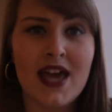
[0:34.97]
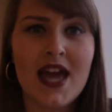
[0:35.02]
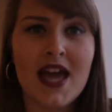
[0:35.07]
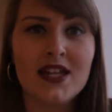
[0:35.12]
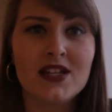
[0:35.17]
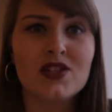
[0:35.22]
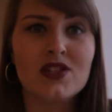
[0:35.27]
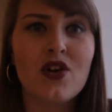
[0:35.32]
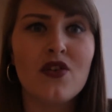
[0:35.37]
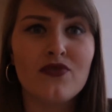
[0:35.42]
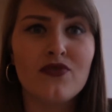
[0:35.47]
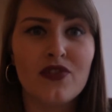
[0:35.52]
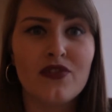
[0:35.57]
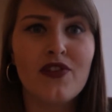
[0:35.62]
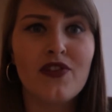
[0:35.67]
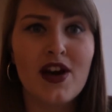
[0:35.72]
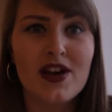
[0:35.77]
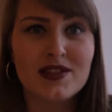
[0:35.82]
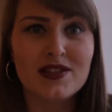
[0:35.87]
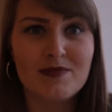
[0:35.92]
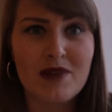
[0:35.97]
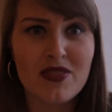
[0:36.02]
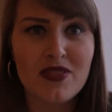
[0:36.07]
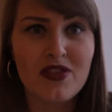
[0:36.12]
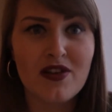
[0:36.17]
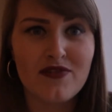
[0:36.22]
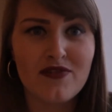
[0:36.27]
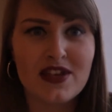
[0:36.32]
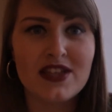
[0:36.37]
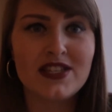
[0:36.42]
end of the first month
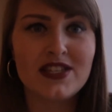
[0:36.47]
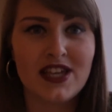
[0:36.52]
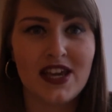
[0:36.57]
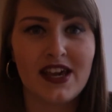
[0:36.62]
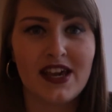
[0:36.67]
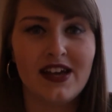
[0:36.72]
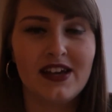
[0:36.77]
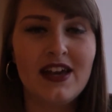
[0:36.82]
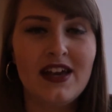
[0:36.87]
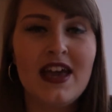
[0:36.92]
of this year?